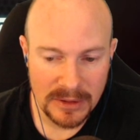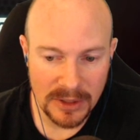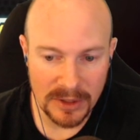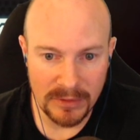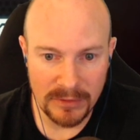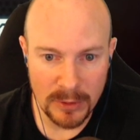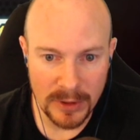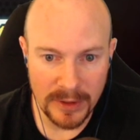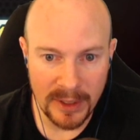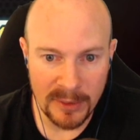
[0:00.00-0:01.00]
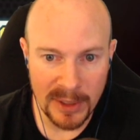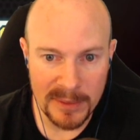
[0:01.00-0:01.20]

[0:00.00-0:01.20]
Couldn't have afforded it anyway, but